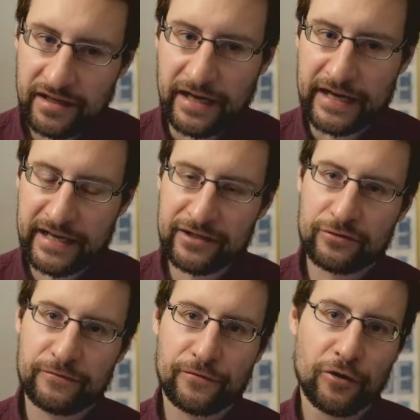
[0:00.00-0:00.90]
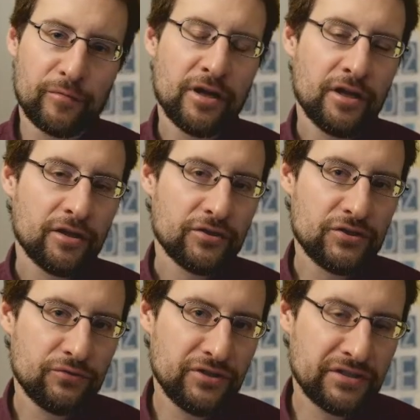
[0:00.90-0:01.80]
I can confirm
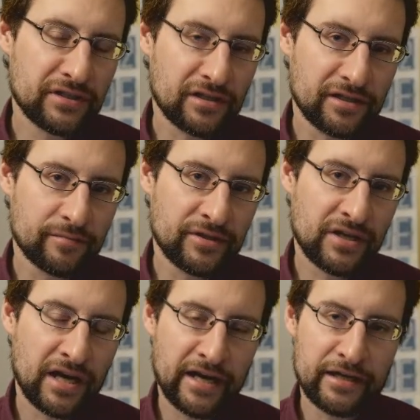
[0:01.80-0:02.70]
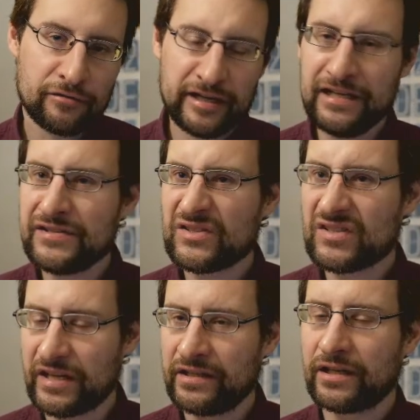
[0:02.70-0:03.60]
you need a little bit higher, or at least
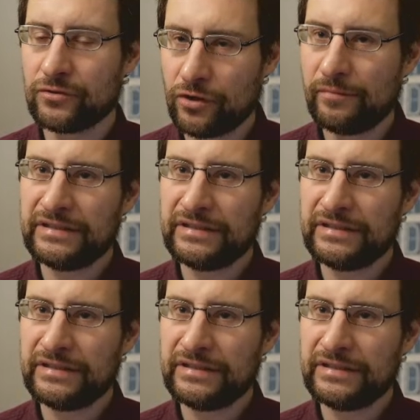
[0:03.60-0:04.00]
standard normal,